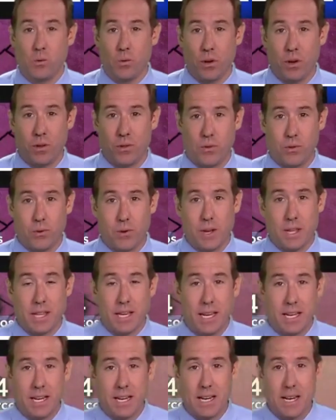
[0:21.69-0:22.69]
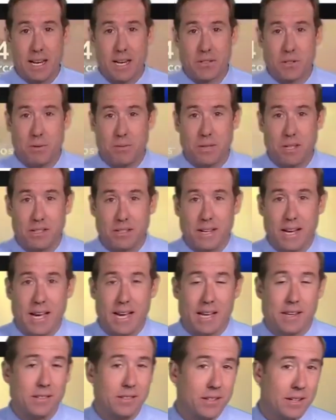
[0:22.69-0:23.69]
103. The heat index will be as
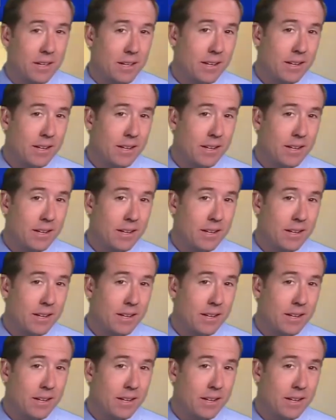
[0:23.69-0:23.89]
high as